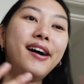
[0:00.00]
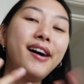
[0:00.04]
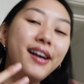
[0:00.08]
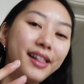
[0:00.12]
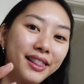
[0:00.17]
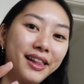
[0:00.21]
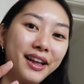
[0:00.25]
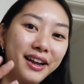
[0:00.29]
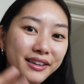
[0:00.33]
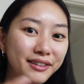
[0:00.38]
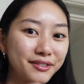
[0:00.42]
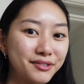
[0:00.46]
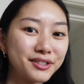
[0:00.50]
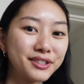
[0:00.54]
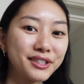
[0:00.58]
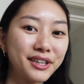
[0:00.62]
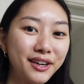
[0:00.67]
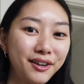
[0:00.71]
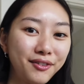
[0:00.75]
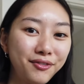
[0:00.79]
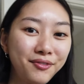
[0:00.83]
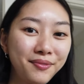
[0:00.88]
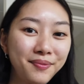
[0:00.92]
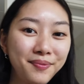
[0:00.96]
a lot of
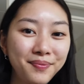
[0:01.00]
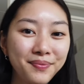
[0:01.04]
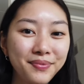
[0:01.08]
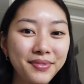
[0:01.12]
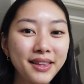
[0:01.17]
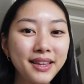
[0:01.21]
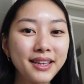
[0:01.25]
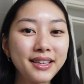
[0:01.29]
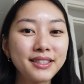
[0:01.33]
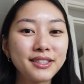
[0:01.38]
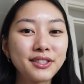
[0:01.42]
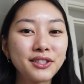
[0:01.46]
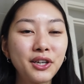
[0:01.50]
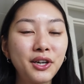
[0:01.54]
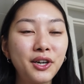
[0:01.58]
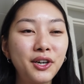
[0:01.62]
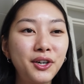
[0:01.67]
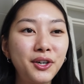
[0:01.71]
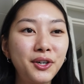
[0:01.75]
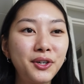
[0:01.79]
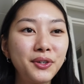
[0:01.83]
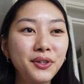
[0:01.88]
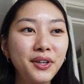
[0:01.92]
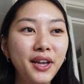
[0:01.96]
stuff.
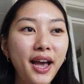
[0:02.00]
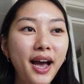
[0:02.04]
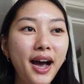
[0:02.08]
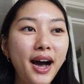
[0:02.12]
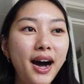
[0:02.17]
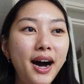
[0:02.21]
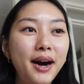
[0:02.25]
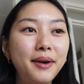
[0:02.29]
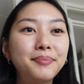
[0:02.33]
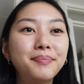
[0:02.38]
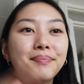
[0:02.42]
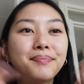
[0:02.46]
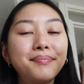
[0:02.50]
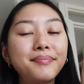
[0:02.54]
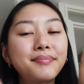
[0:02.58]
So yeah,